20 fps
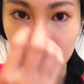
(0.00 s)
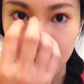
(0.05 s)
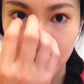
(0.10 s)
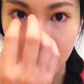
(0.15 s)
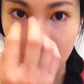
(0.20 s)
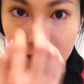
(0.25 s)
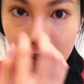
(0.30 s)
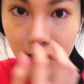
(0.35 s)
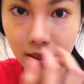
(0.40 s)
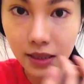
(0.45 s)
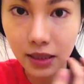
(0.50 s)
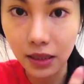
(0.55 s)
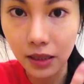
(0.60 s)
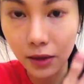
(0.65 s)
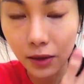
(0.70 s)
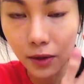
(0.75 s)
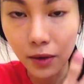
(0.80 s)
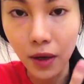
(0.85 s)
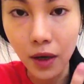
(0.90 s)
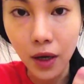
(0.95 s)

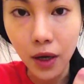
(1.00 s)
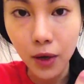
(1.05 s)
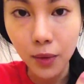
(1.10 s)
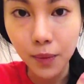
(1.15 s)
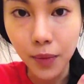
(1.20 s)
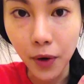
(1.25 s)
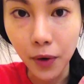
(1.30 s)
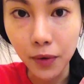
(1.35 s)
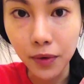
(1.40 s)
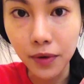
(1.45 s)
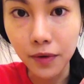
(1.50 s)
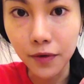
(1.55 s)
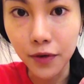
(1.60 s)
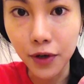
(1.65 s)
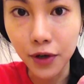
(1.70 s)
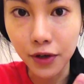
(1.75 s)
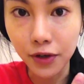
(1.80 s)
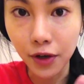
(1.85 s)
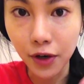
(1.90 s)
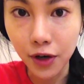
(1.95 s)
conceal both of
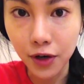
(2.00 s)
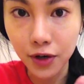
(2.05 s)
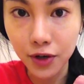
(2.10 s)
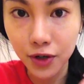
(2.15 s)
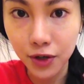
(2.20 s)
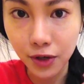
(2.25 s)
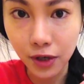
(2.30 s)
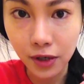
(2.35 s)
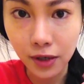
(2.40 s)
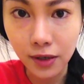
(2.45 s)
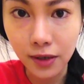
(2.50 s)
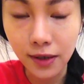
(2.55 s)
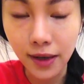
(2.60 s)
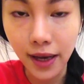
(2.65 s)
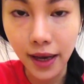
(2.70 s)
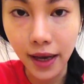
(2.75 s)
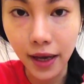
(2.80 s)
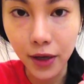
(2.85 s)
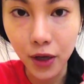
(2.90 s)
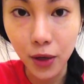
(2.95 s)
your dark circle
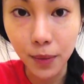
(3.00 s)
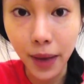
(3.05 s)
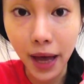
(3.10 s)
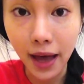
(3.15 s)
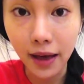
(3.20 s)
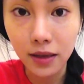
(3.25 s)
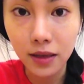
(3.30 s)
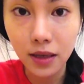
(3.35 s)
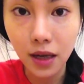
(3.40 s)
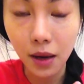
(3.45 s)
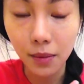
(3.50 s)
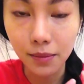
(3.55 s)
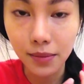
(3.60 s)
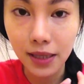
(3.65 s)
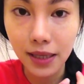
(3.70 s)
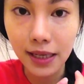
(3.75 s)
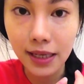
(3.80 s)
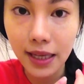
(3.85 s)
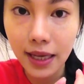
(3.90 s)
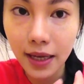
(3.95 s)
and your bag
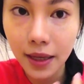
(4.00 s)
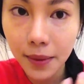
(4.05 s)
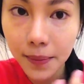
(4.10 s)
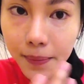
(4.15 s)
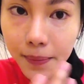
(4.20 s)
completely.